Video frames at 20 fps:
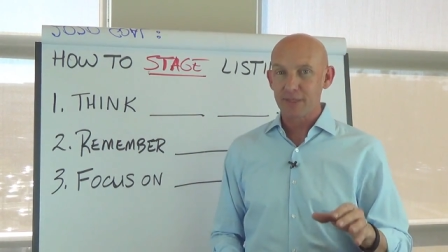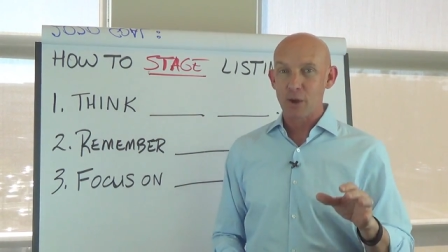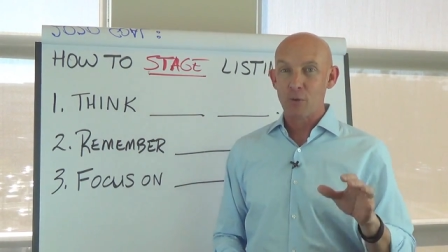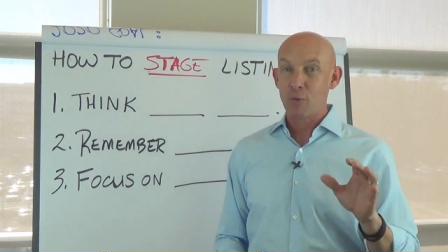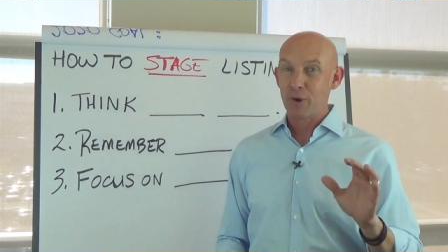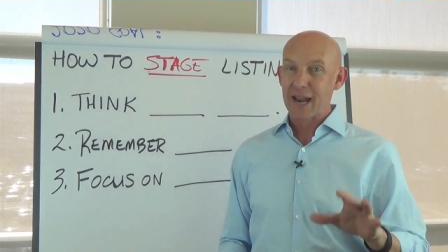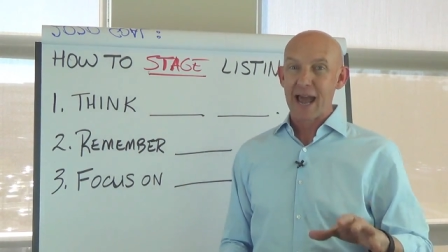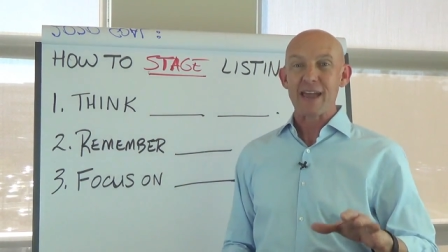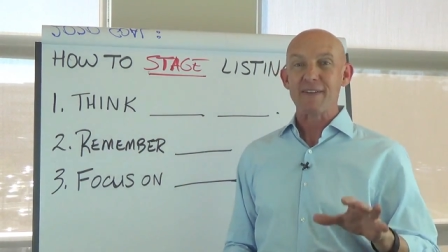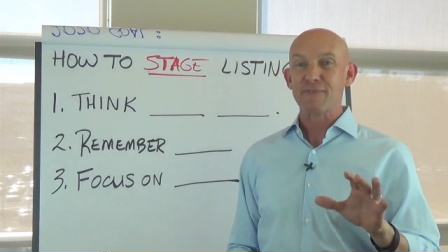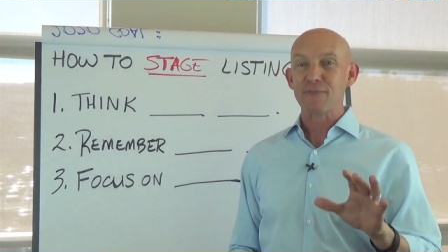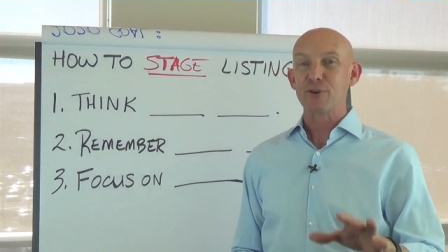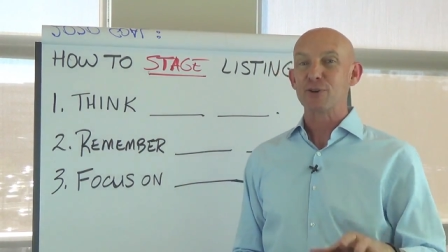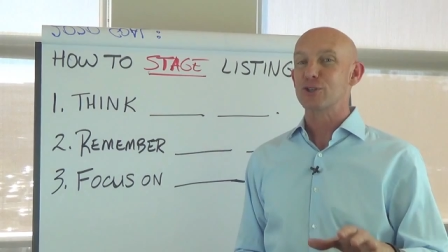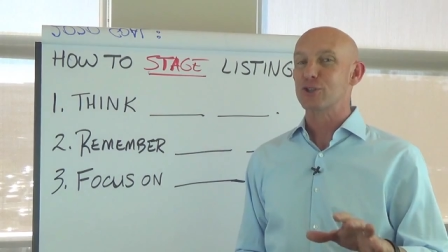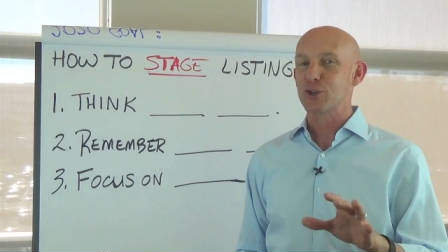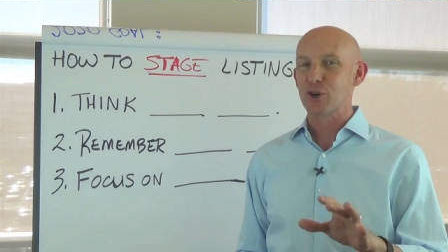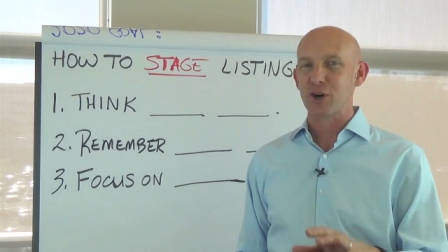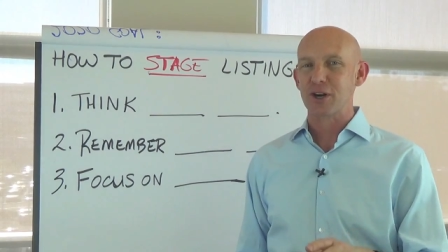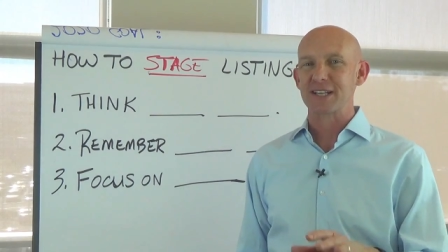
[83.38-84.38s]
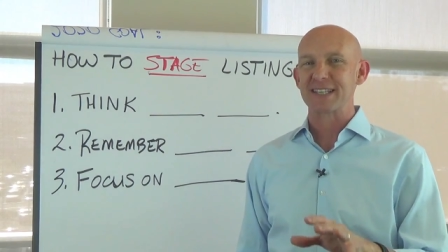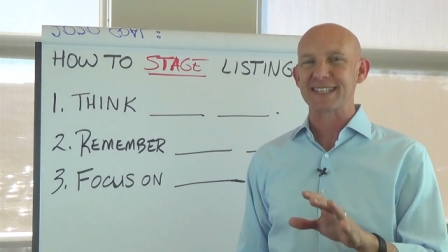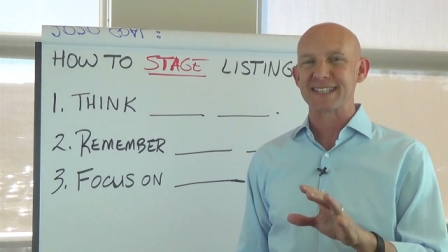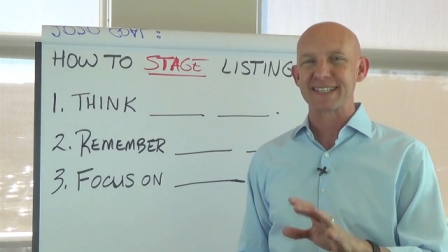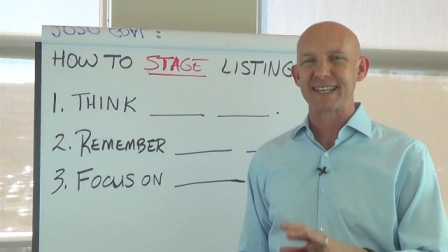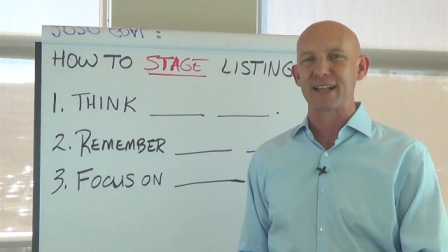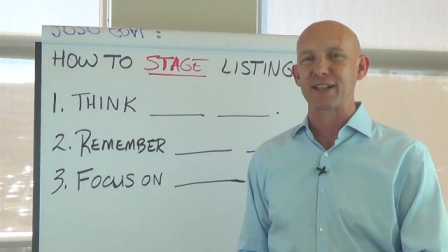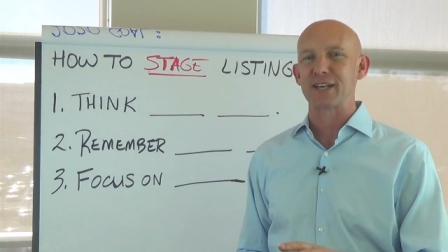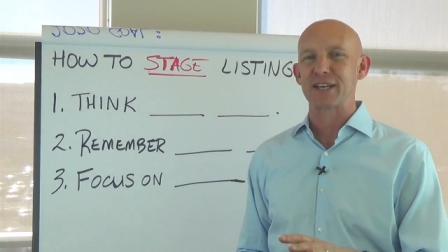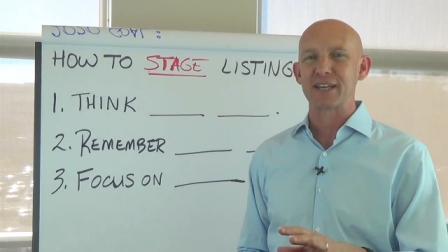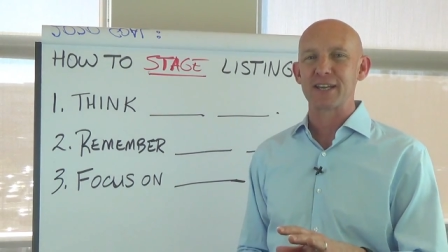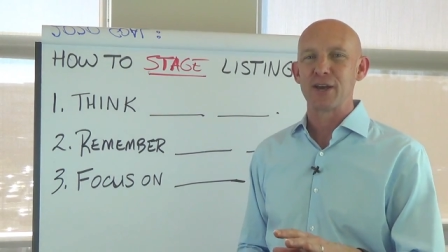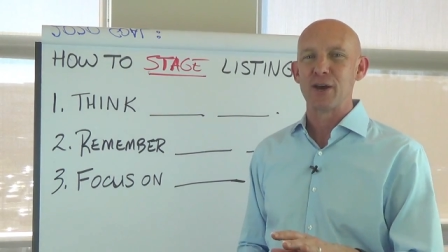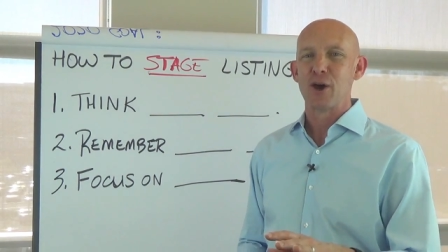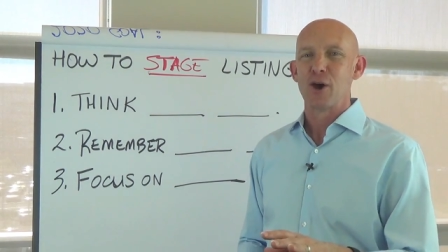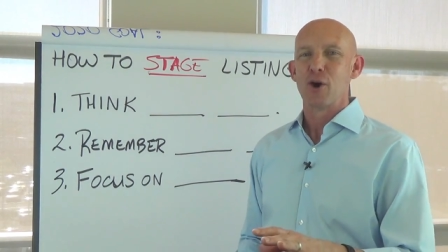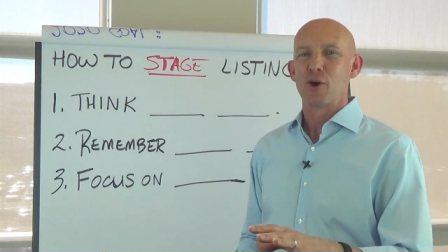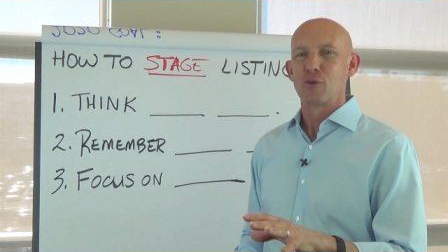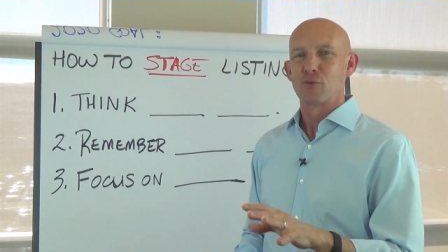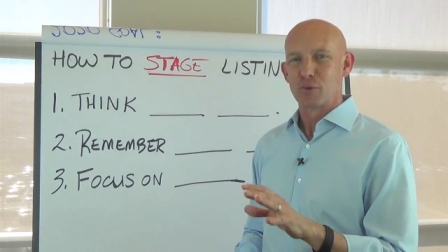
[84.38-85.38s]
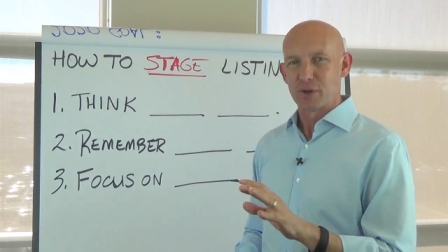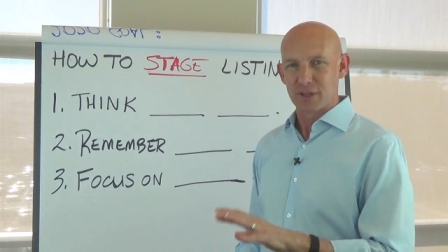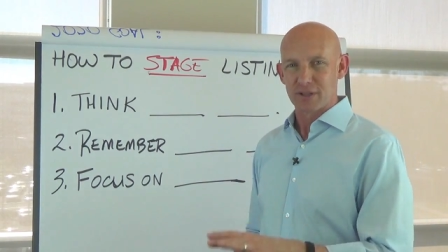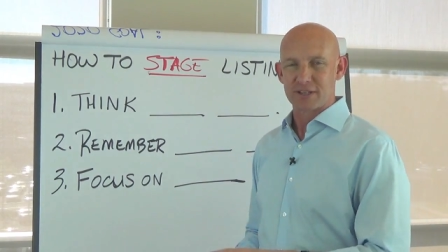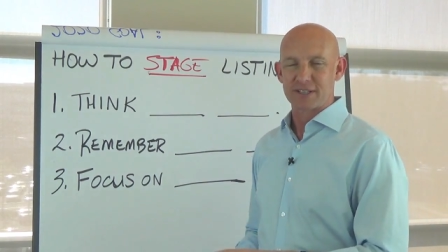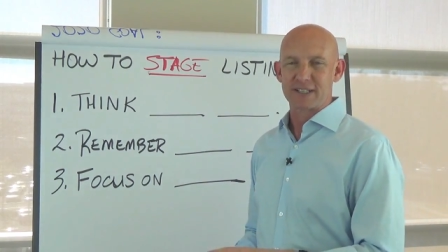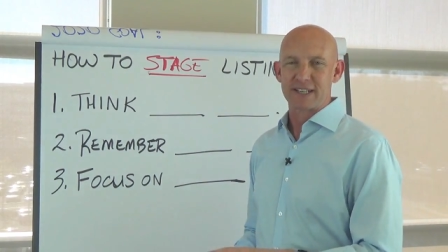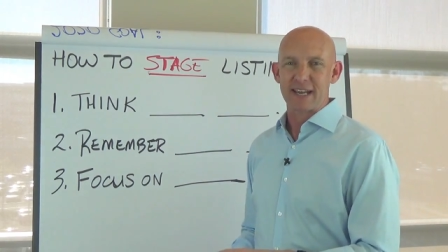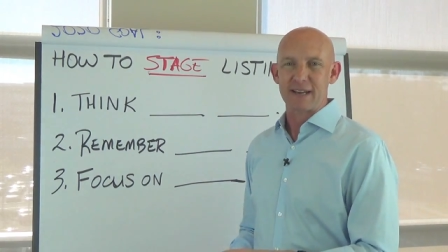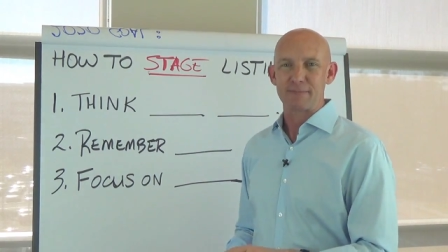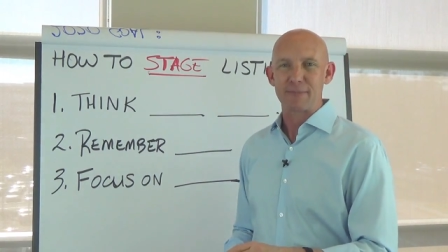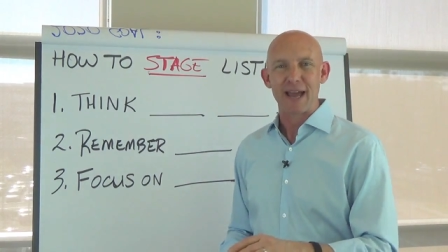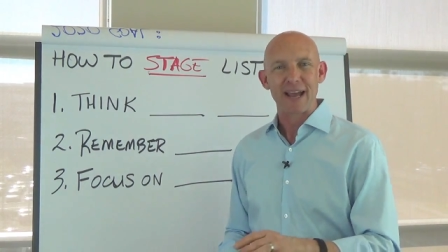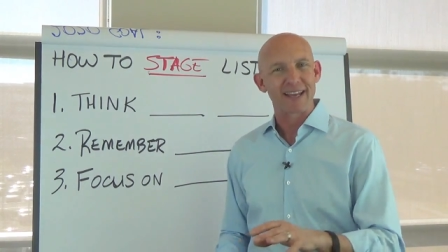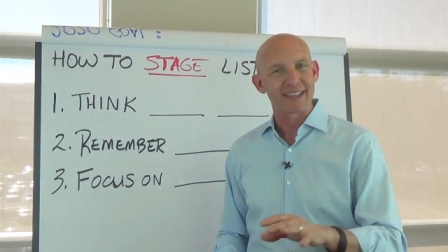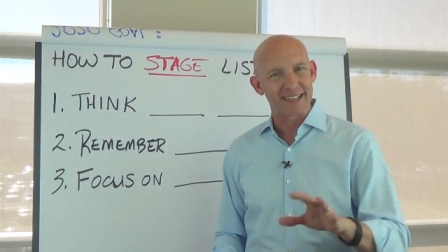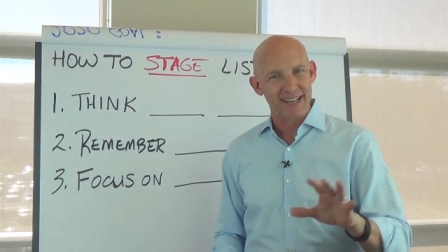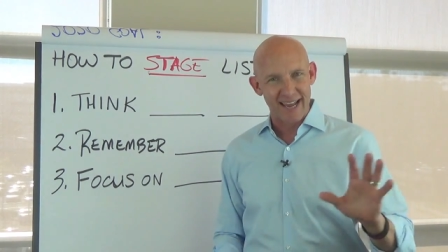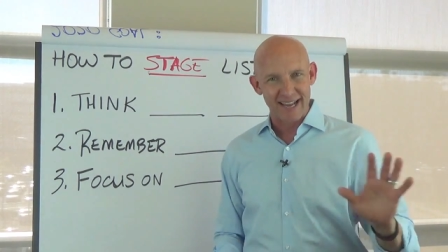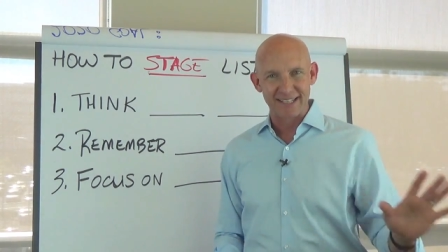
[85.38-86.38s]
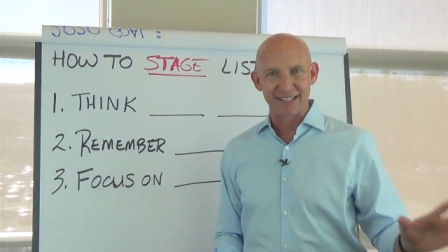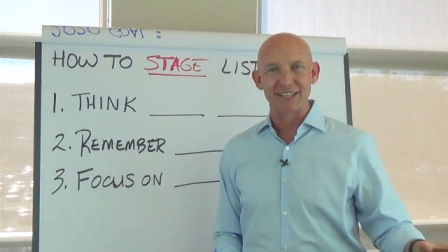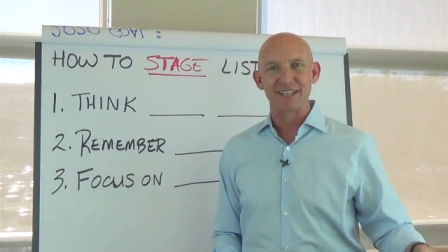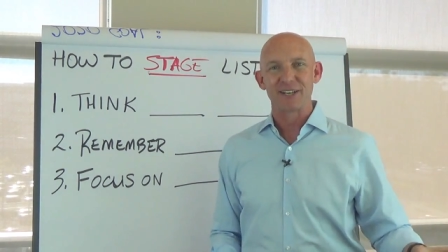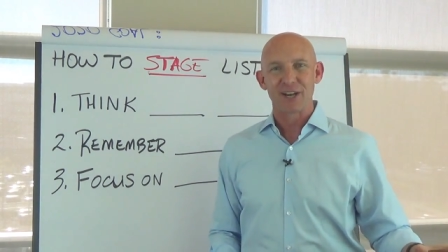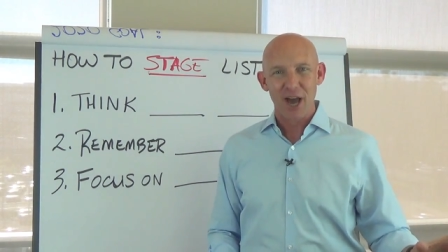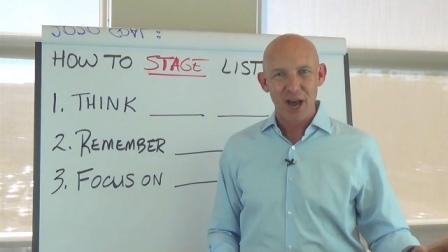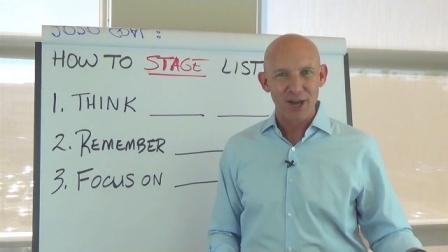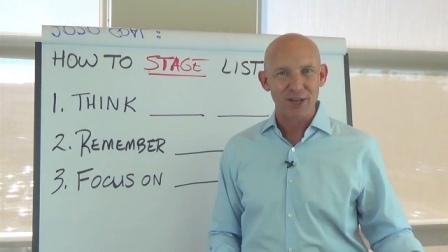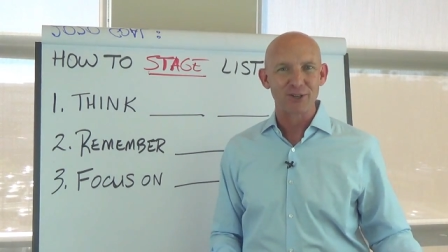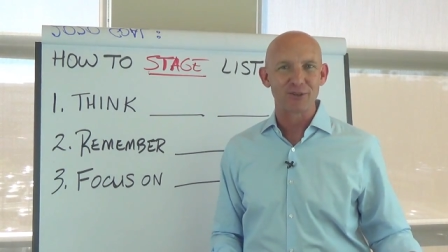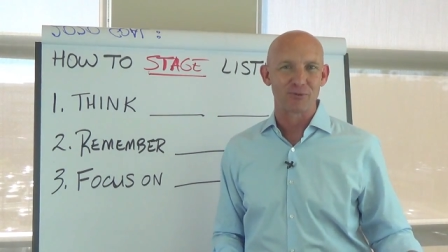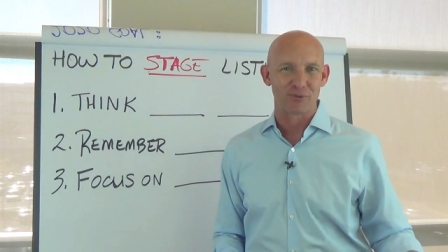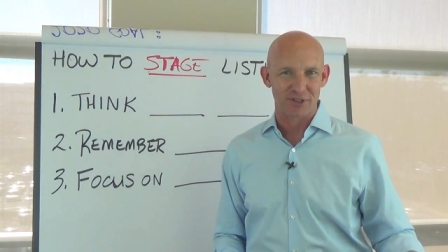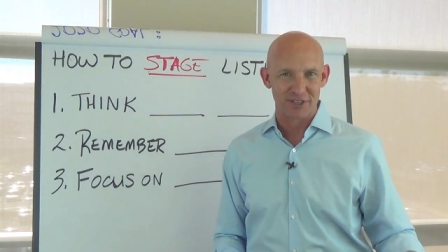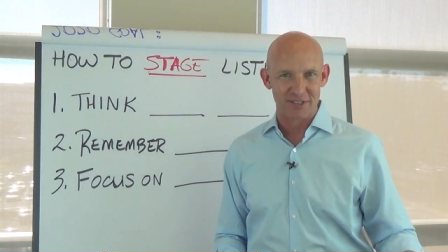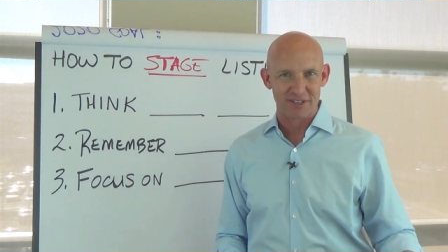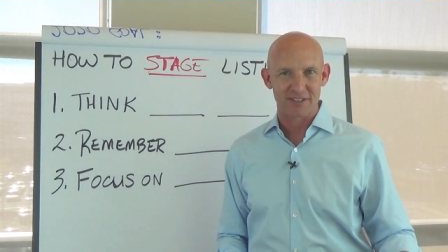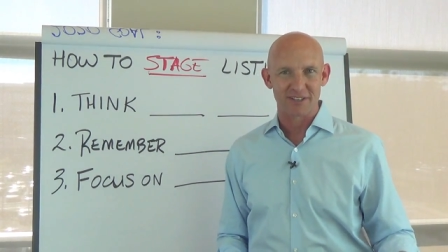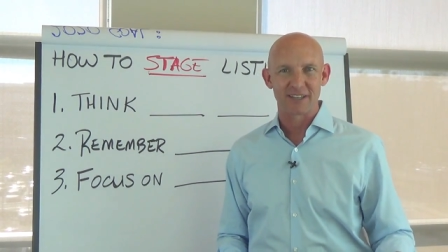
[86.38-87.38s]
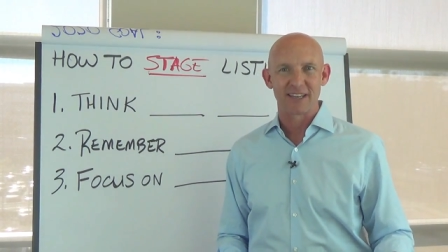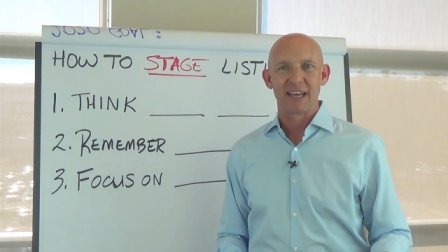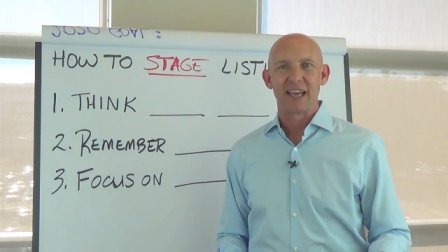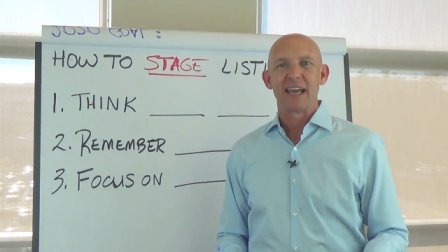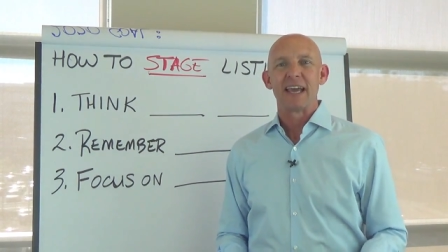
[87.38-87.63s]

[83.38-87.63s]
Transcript: when I first started selling real estate back in the 1900s,